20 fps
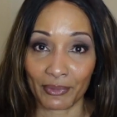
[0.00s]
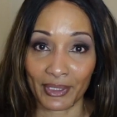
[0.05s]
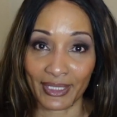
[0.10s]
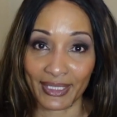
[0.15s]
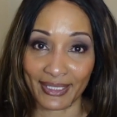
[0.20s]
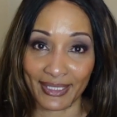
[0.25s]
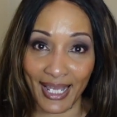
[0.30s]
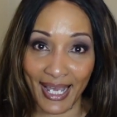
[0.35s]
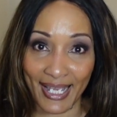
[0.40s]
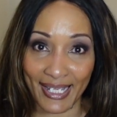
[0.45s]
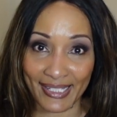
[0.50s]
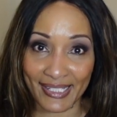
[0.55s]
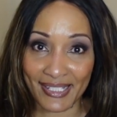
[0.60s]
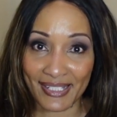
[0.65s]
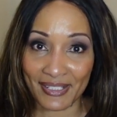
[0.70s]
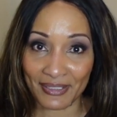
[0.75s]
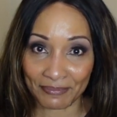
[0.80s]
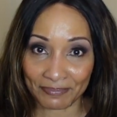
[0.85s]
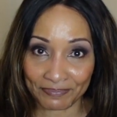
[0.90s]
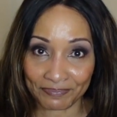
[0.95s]
really
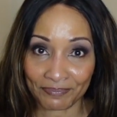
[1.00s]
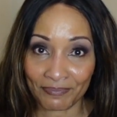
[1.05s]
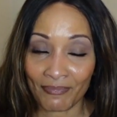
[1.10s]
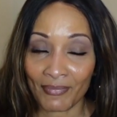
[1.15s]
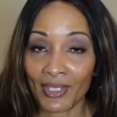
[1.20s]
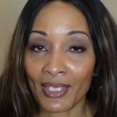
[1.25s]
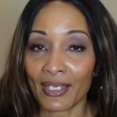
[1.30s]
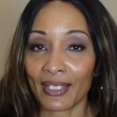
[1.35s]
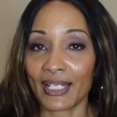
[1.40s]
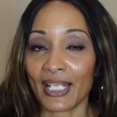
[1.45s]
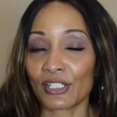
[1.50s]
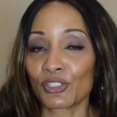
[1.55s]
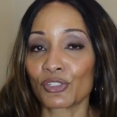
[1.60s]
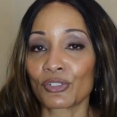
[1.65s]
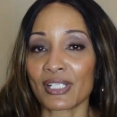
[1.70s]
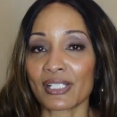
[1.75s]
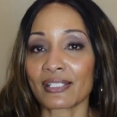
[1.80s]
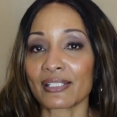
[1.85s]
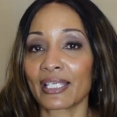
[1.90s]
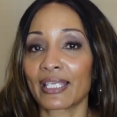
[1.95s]
nice. And as you
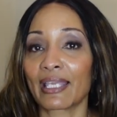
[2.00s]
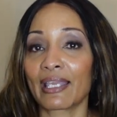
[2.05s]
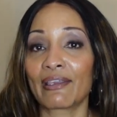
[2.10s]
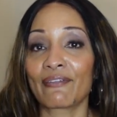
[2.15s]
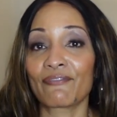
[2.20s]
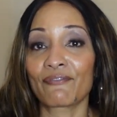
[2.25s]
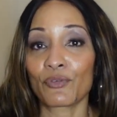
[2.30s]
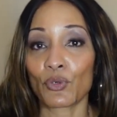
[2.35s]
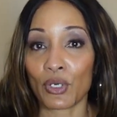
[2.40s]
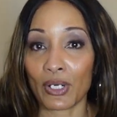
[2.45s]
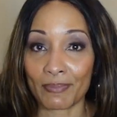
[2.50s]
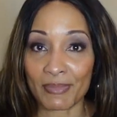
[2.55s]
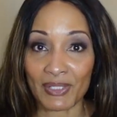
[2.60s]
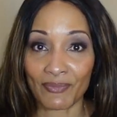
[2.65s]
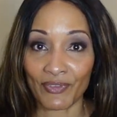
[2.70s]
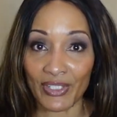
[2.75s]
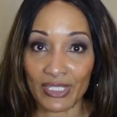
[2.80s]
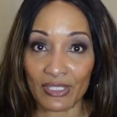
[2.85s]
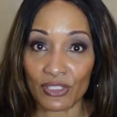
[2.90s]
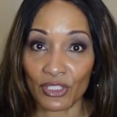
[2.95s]
can see, it forms
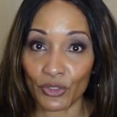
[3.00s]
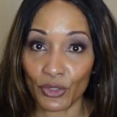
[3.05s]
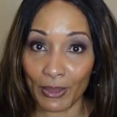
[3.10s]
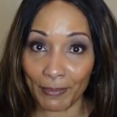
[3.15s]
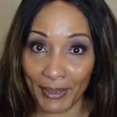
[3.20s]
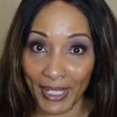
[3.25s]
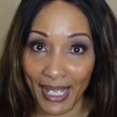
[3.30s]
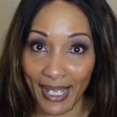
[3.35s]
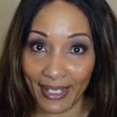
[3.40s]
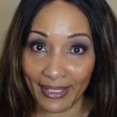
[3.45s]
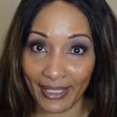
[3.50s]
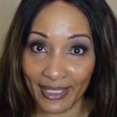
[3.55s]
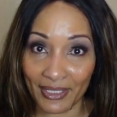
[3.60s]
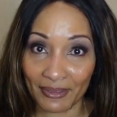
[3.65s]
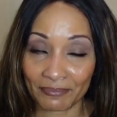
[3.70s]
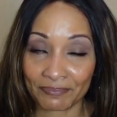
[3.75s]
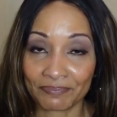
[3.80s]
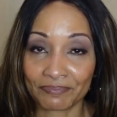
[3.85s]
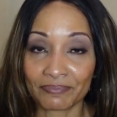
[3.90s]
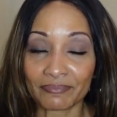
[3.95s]
fit to your
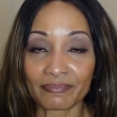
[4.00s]
body.